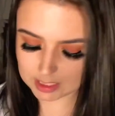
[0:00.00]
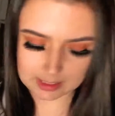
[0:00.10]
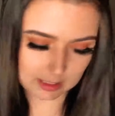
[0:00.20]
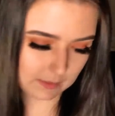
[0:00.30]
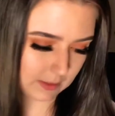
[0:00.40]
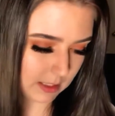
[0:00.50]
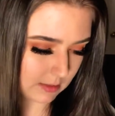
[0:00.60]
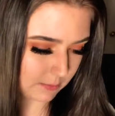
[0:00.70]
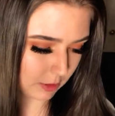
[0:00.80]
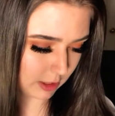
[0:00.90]
I think
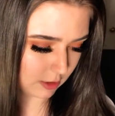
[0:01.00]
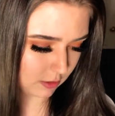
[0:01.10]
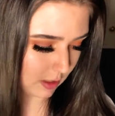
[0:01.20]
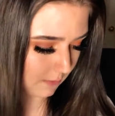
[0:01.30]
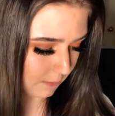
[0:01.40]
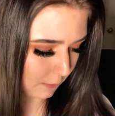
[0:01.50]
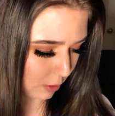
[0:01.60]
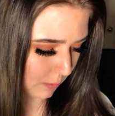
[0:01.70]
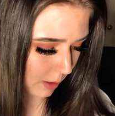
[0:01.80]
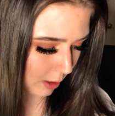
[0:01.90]
everything's pretty
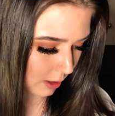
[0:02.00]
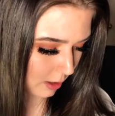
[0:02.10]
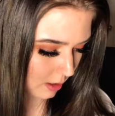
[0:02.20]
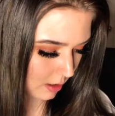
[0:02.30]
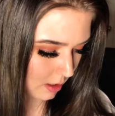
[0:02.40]
straightforward.